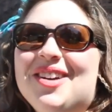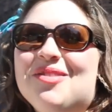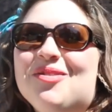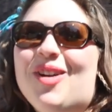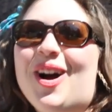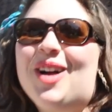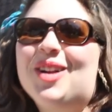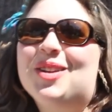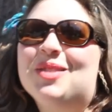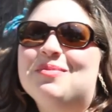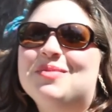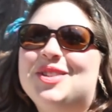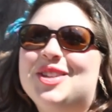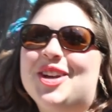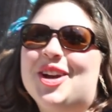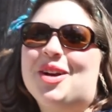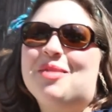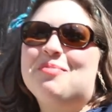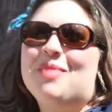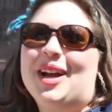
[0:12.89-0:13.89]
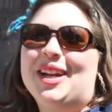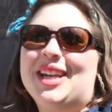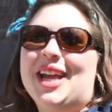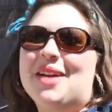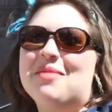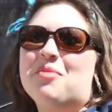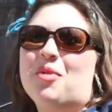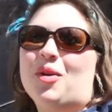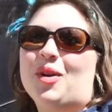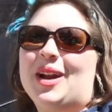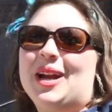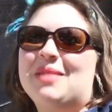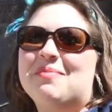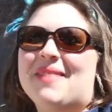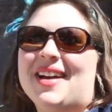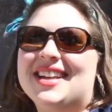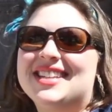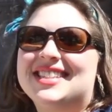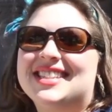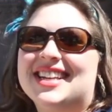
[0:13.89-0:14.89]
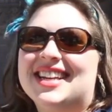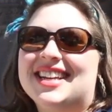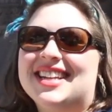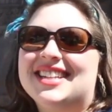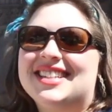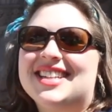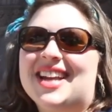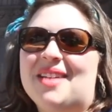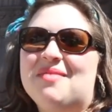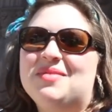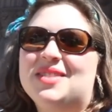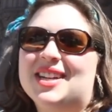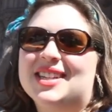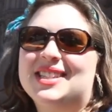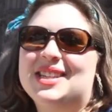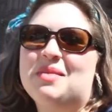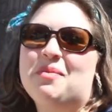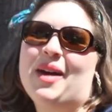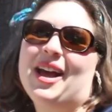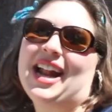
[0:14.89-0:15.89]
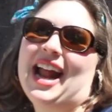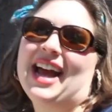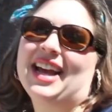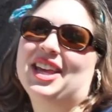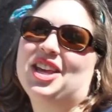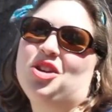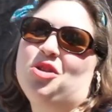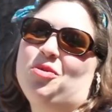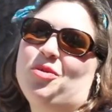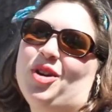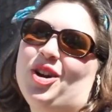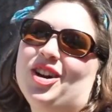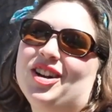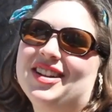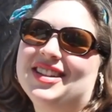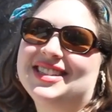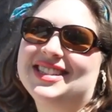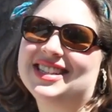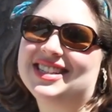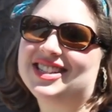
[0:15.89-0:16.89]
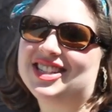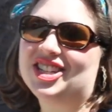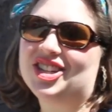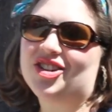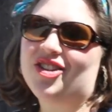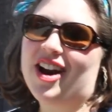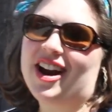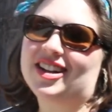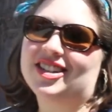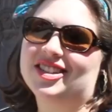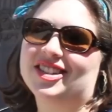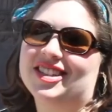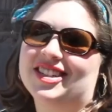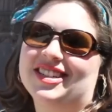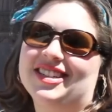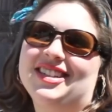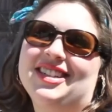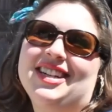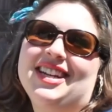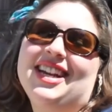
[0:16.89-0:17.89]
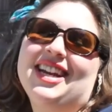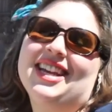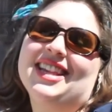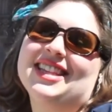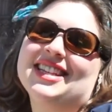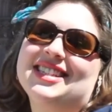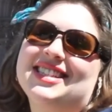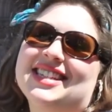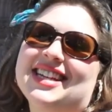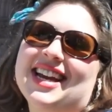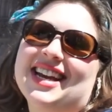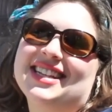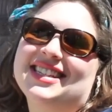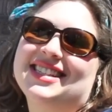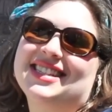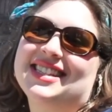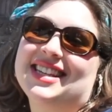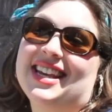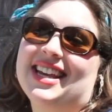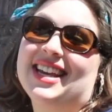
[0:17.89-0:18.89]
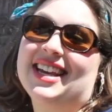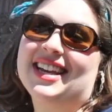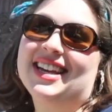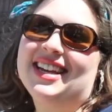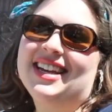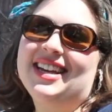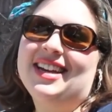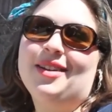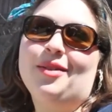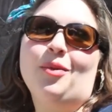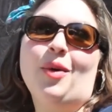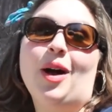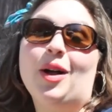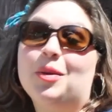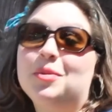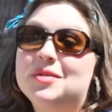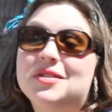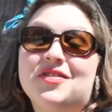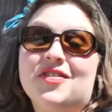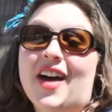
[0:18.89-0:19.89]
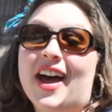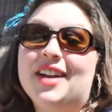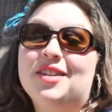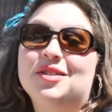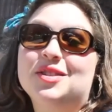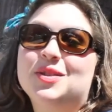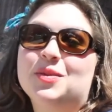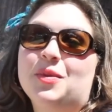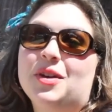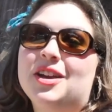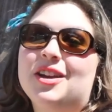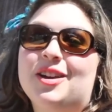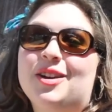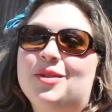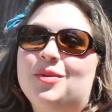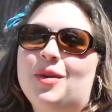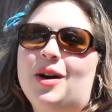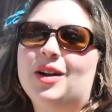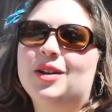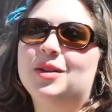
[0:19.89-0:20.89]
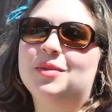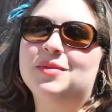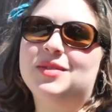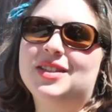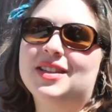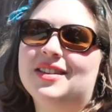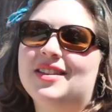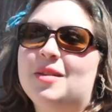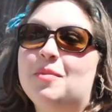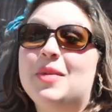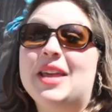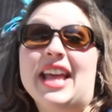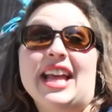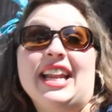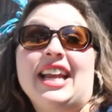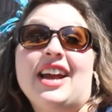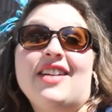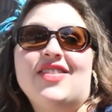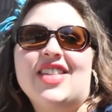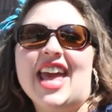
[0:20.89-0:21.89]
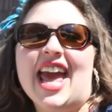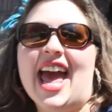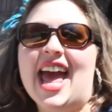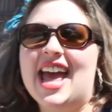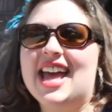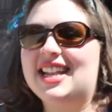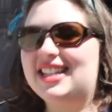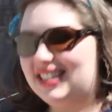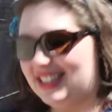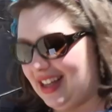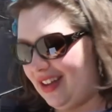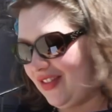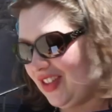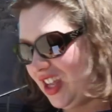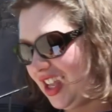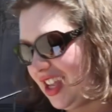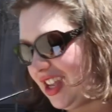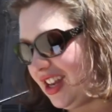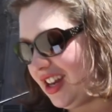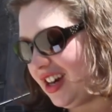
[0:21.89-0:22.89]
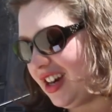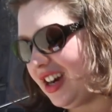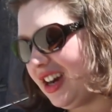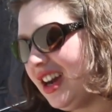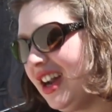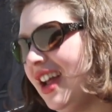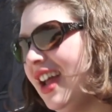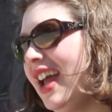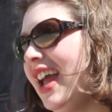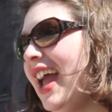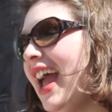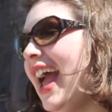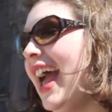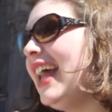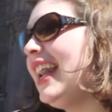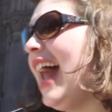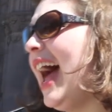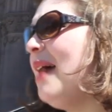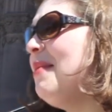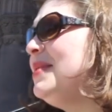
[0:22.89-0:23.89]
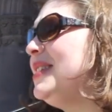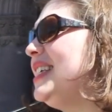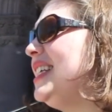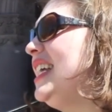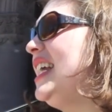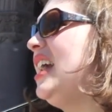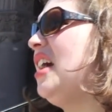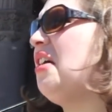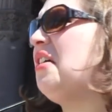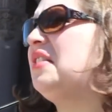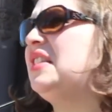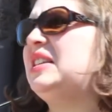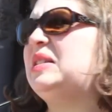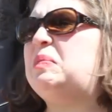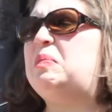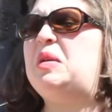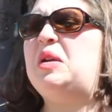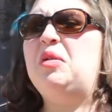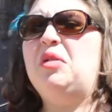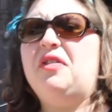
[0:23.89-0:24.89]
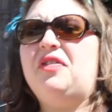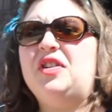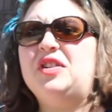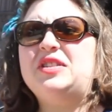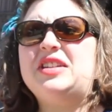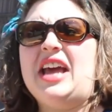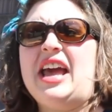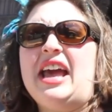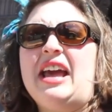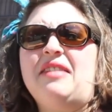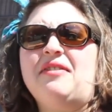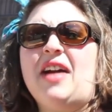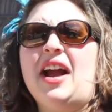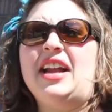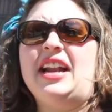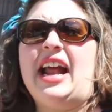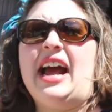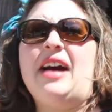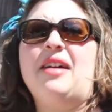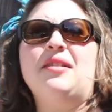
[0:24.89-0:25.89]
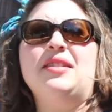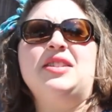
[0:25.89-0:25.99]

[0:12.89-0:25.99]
Welcome to your Monday morning message. I'm Jessie Badach Hubert, Assistant Director in the CSC. Welcome to Finals Week. Welcome to the beginning of the end of the year. And I'm sitting here on this beautiful day right now.